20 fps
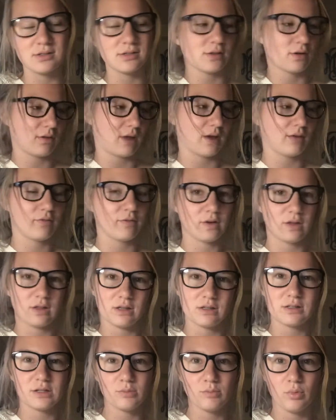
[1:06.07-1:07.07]
So like for
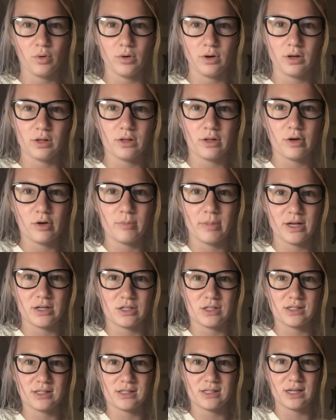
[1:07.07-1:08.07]
the temporal lobe, I
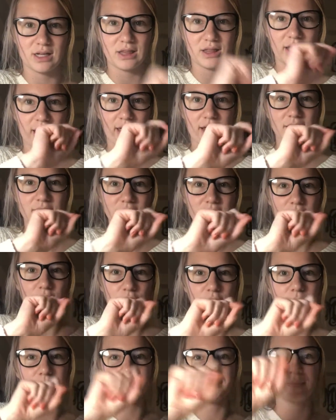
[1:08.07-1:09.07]
just did like
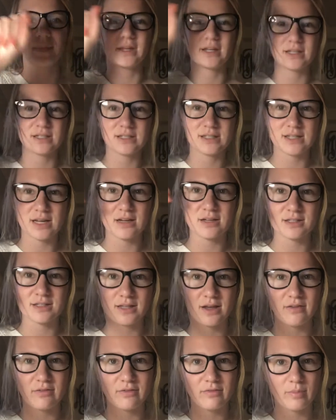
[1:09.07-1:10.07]
little sticks
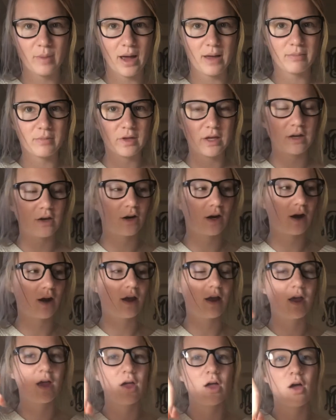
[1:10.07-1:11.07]
of pipe cleaner.
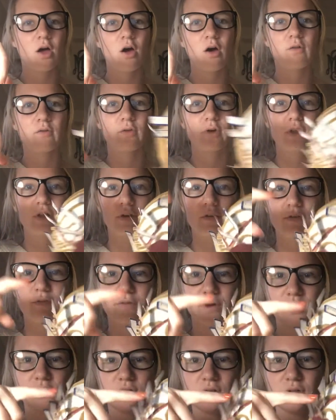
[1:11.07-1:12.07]
For the
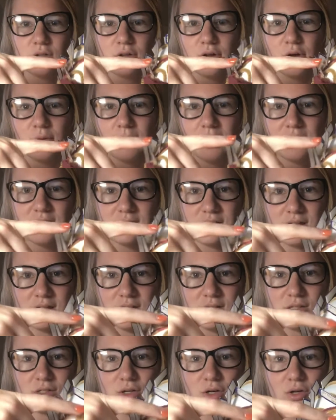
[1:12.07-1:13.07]
frontal lobe, I
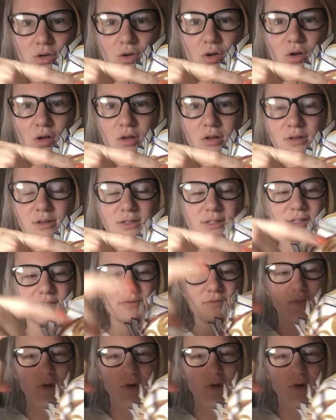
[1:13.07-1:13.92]
did circles.